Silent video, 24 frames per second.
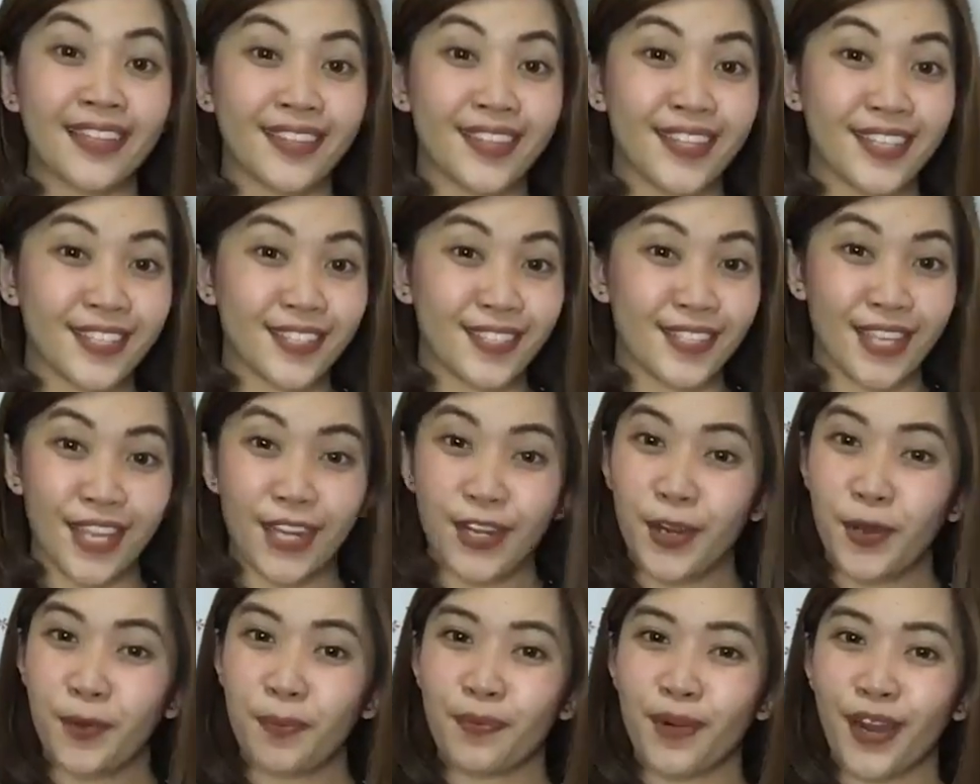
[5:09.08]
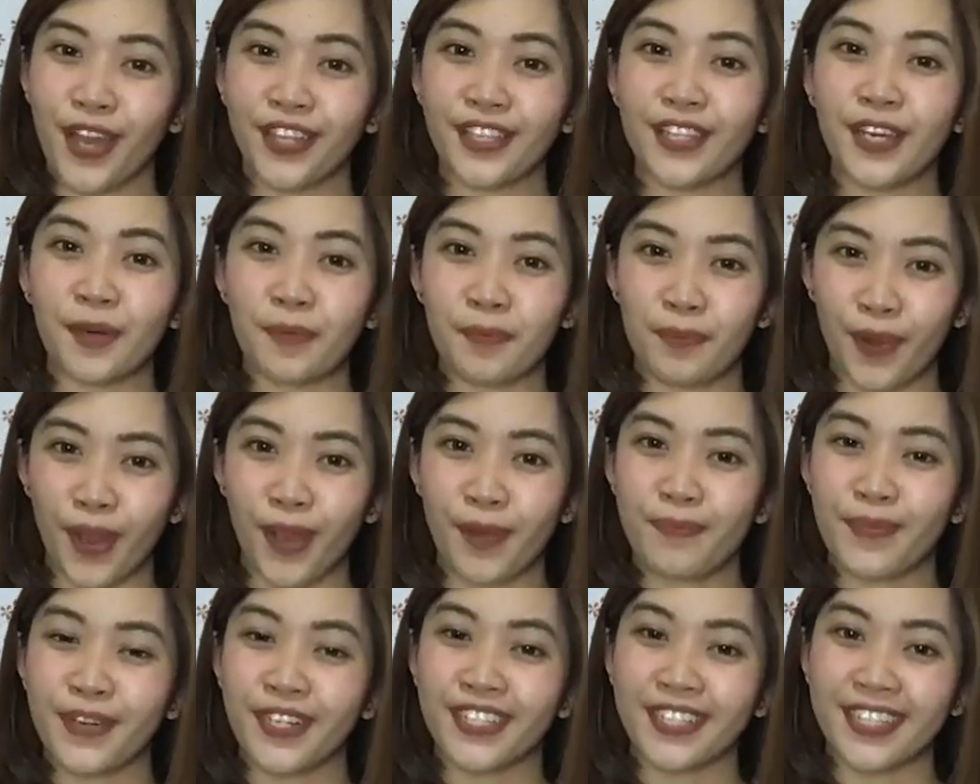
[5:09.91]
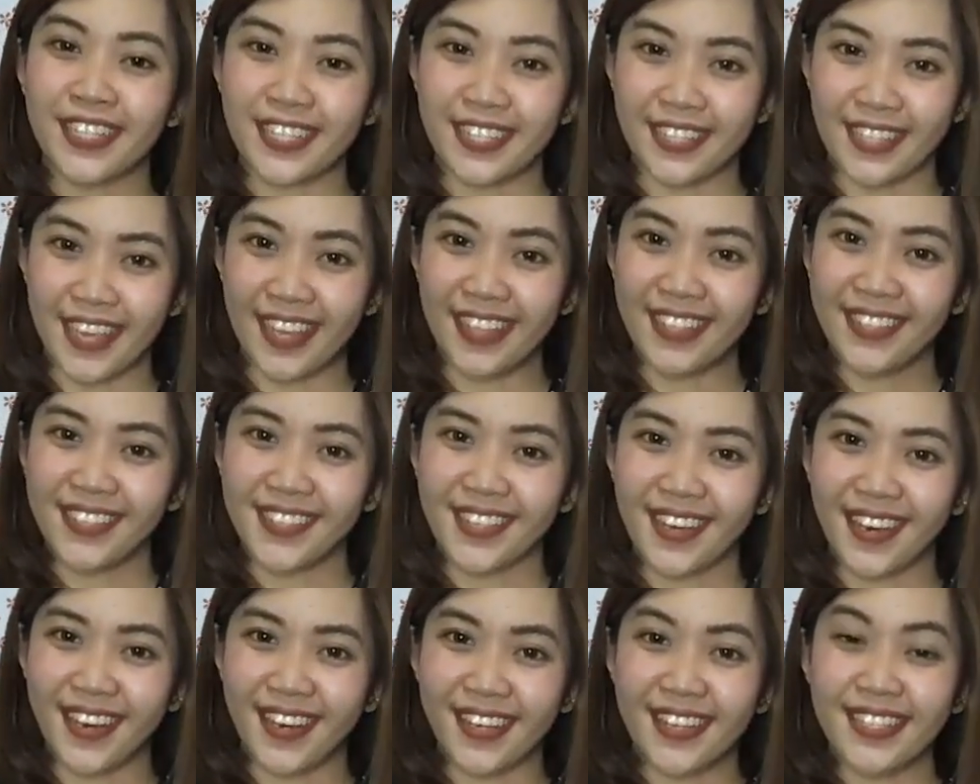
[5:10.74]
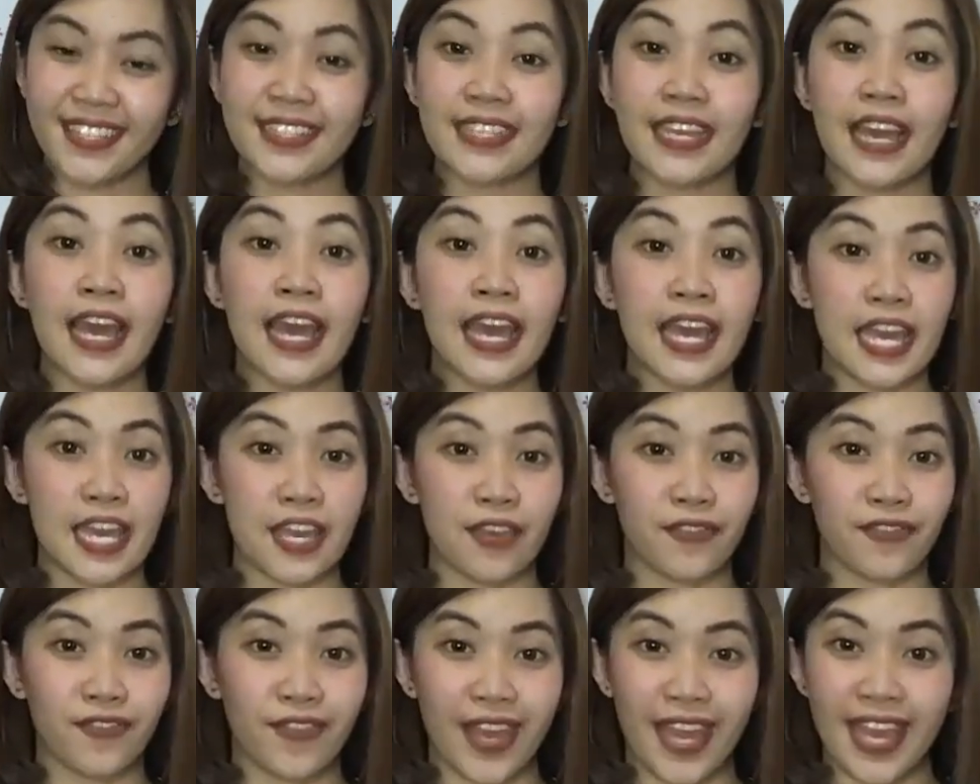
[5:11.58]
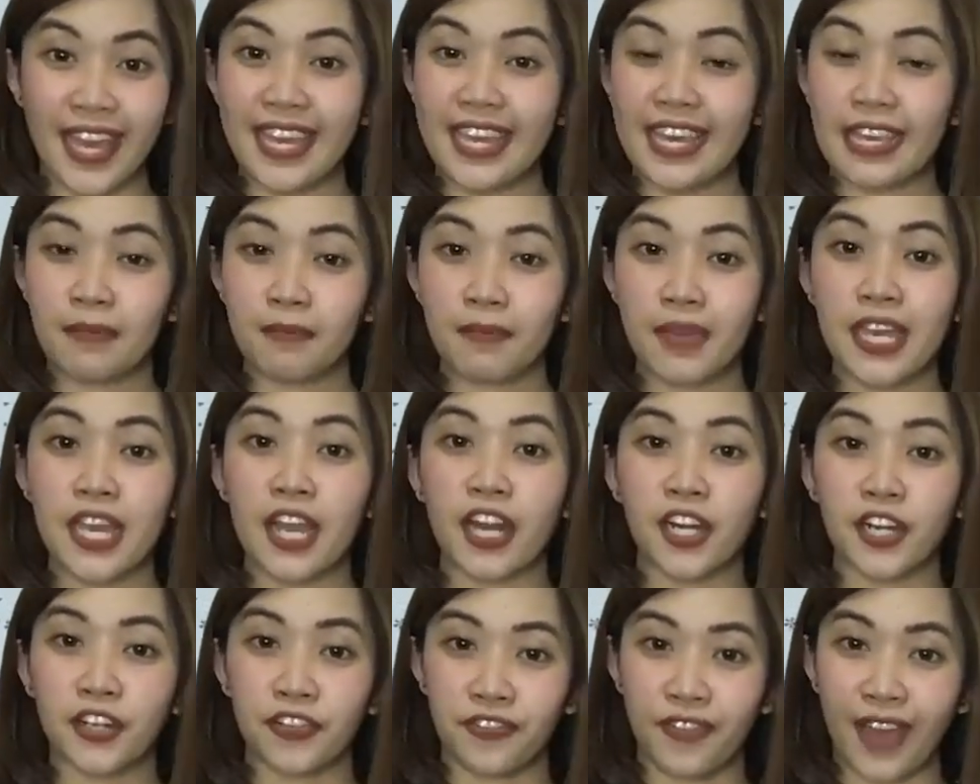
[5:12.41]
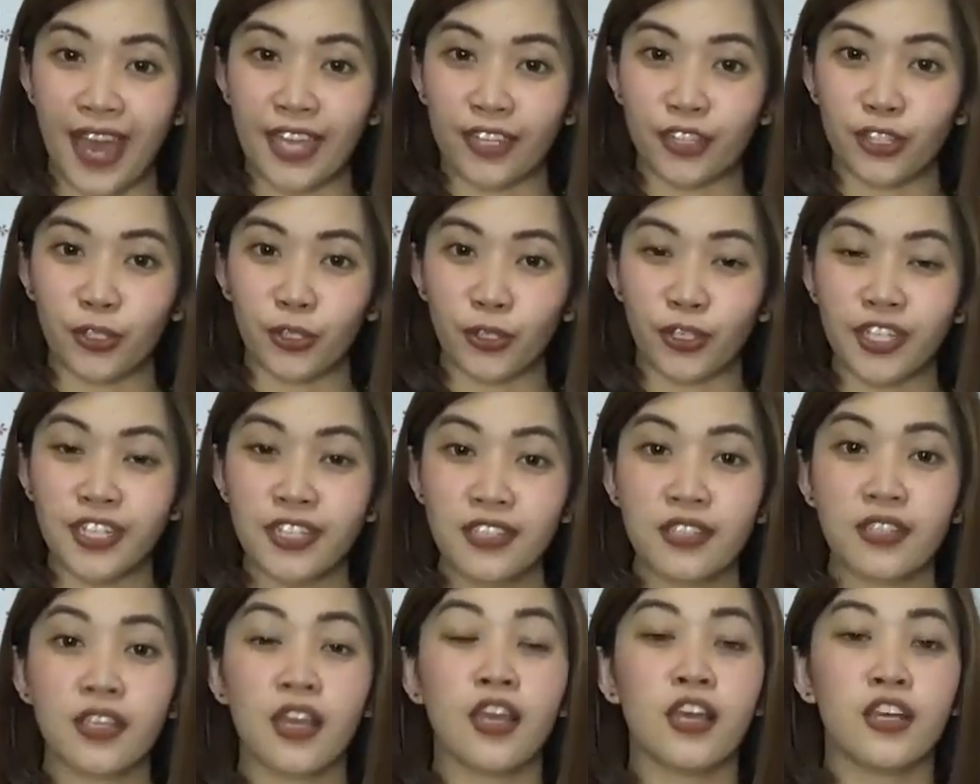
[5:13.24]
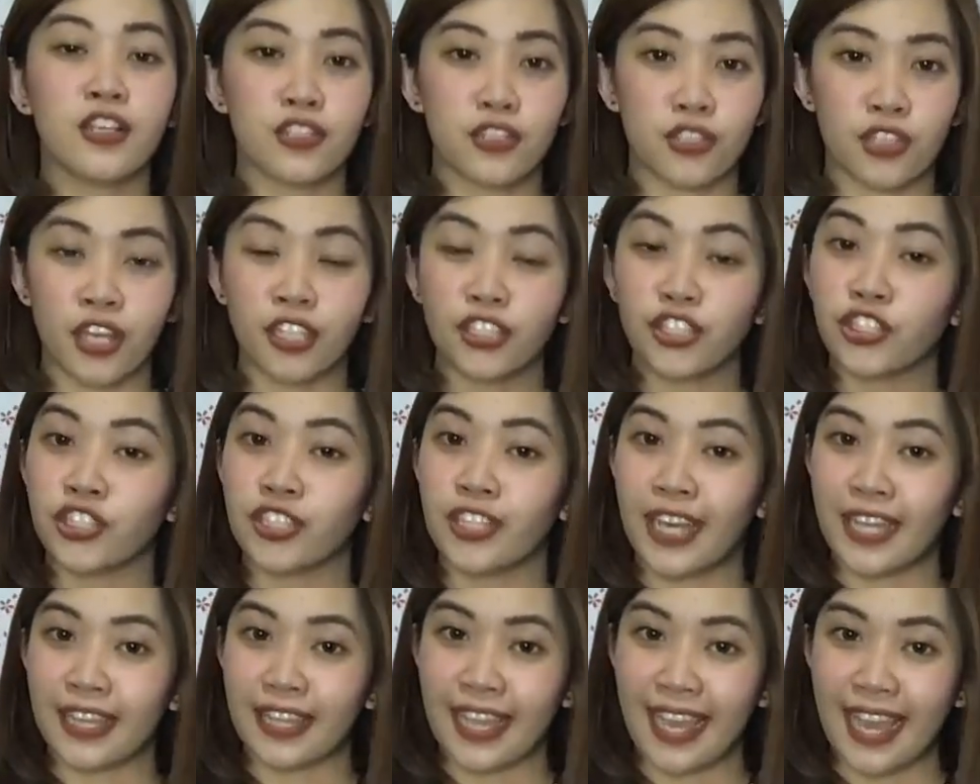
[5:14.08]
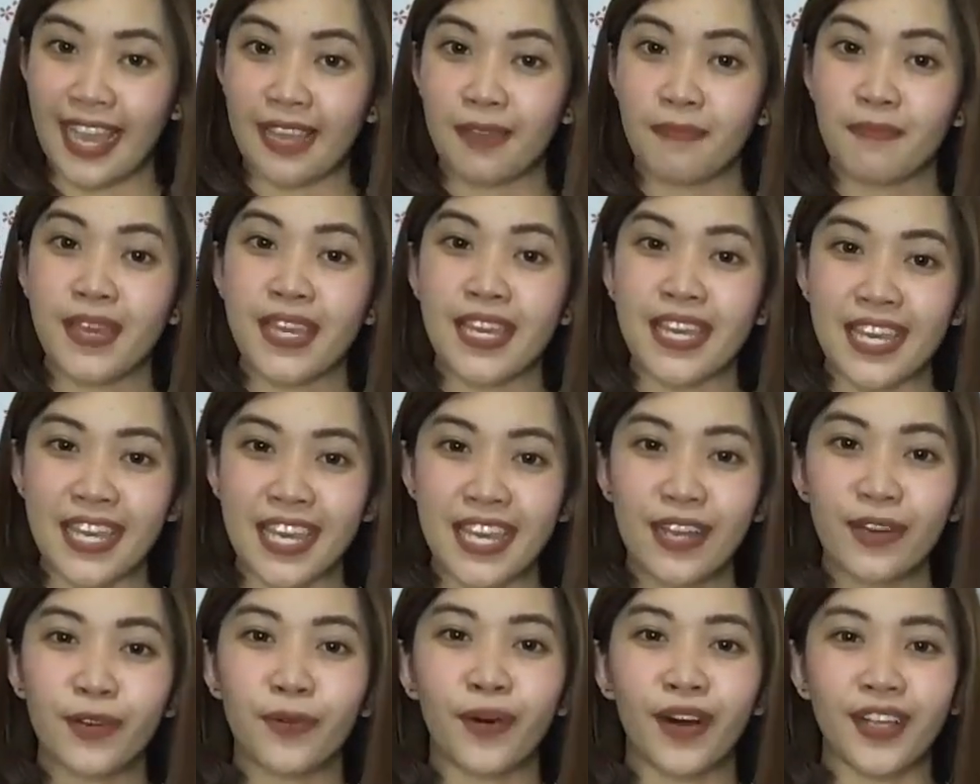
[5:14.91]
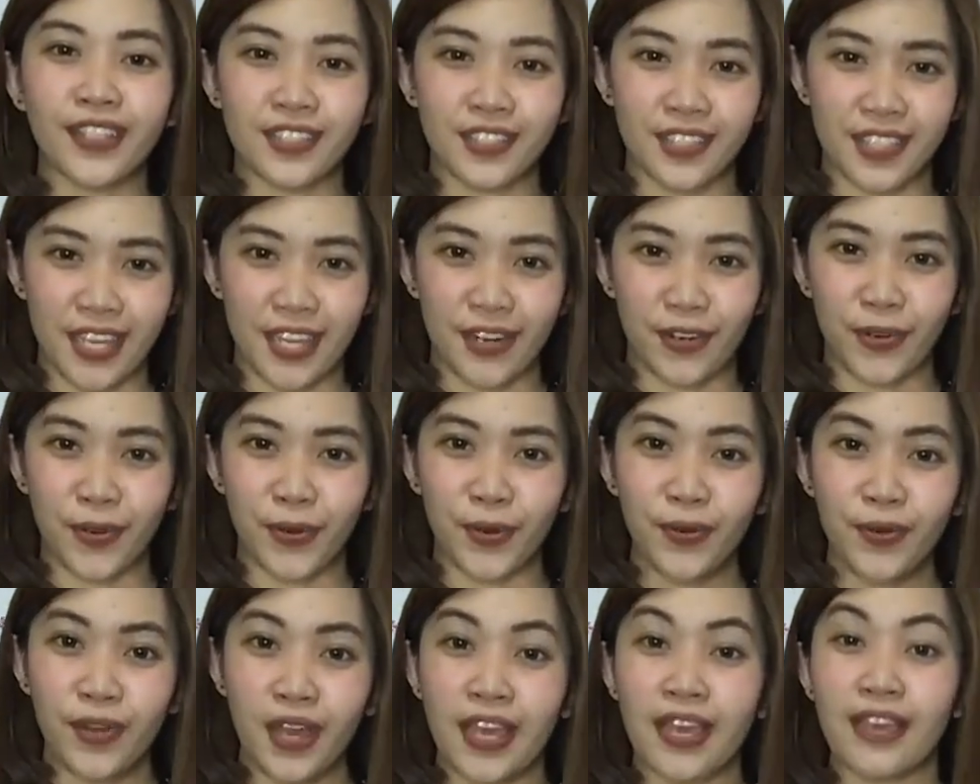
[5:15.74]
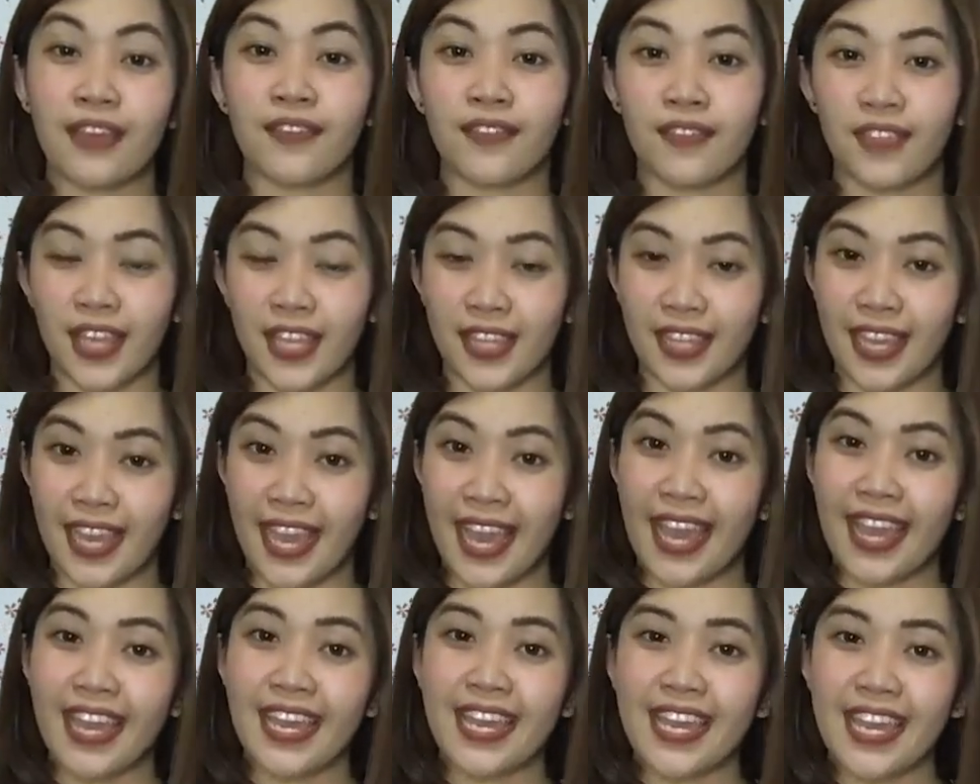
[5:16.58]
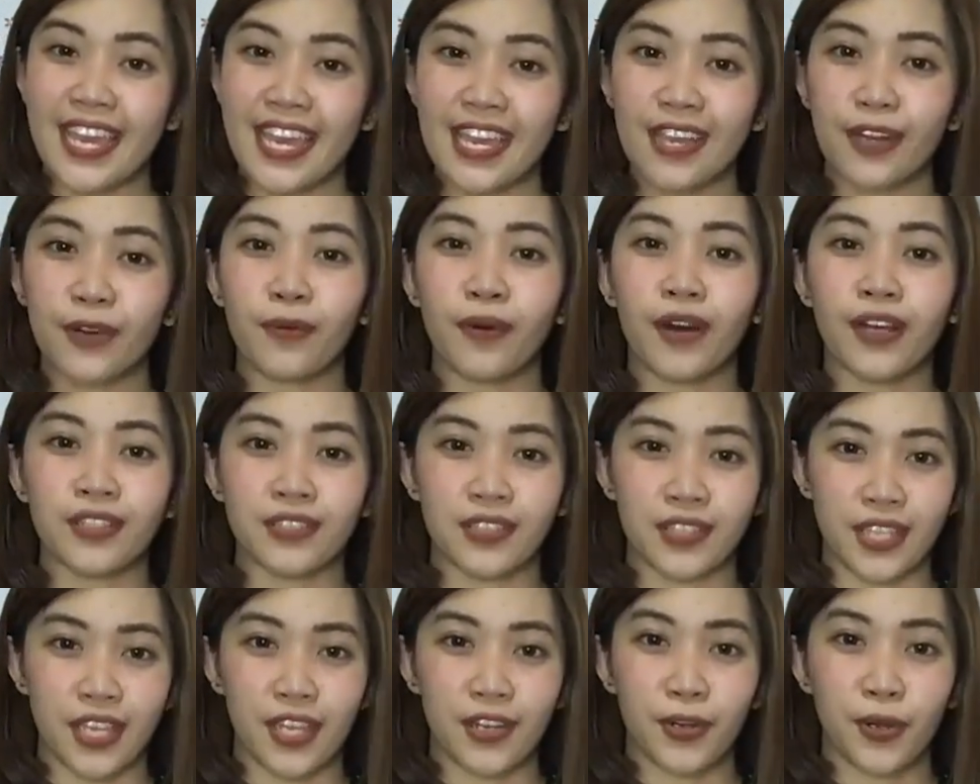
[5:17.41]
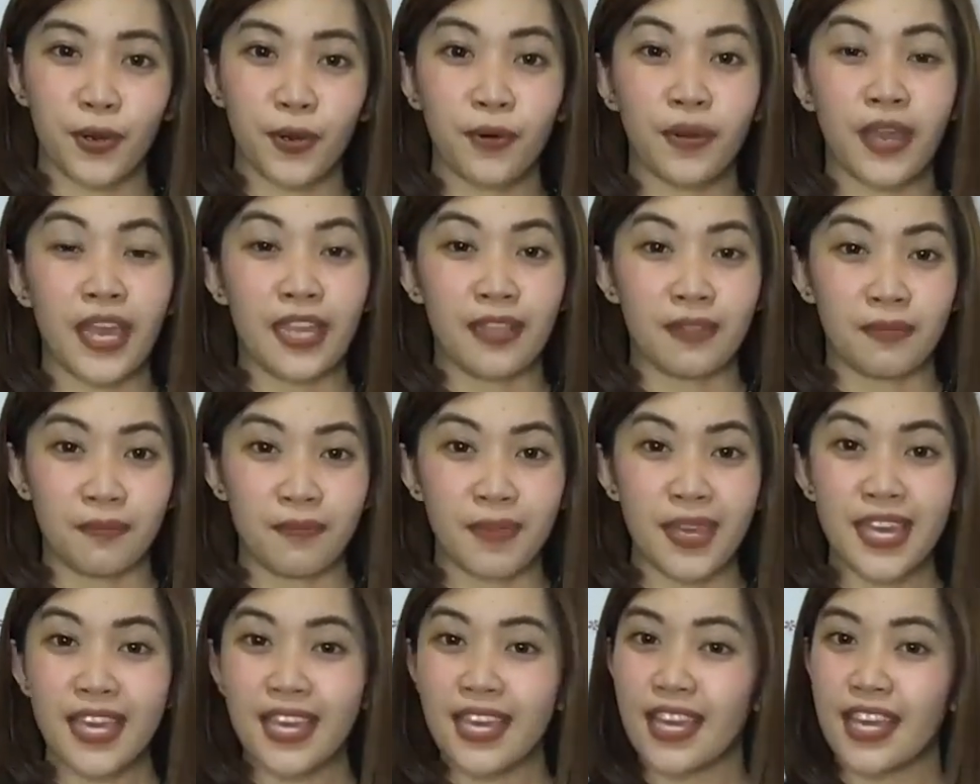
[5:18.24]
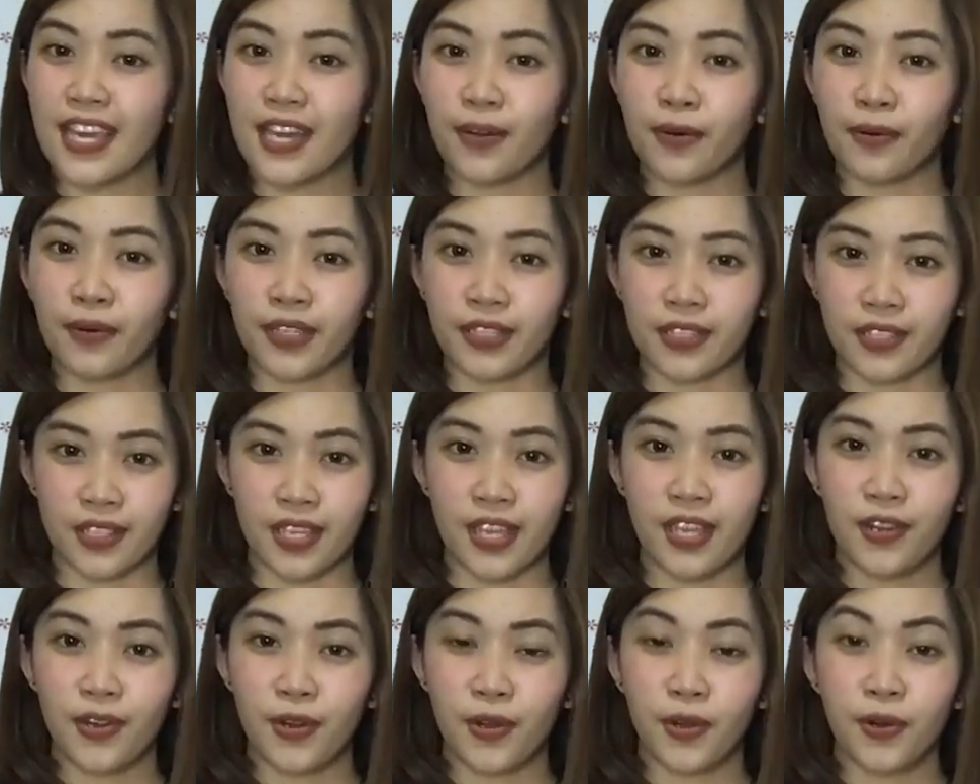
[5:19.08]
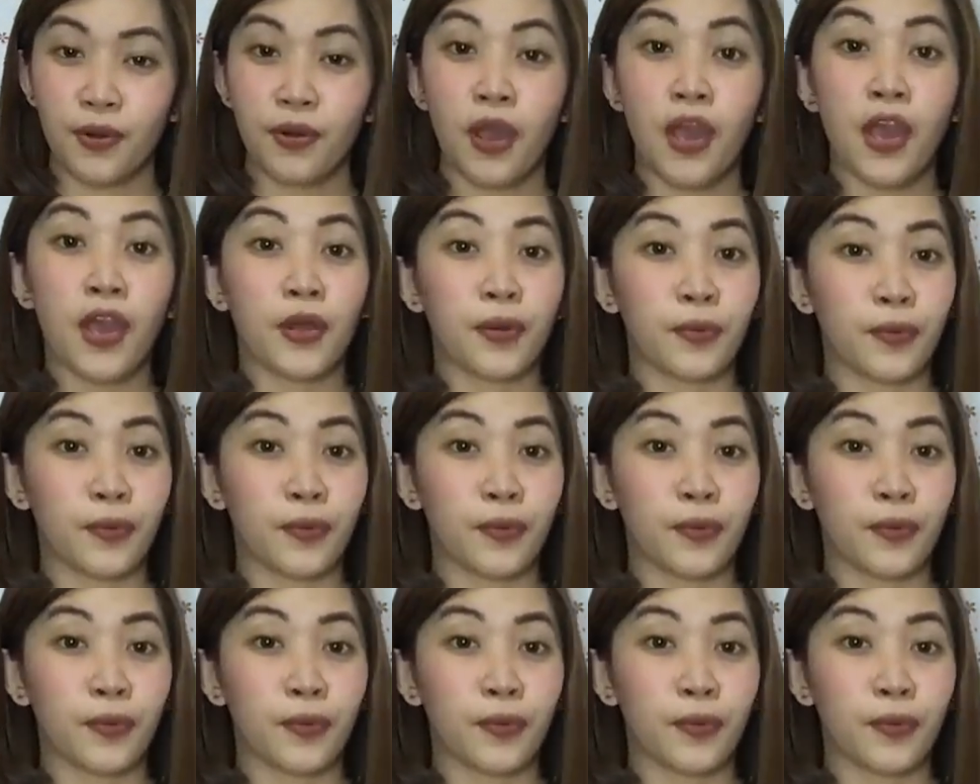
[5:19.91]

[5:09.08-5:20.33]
The zero product property tells us if A and B are factors such that AB equals zero, then A equals zero and B equals zero,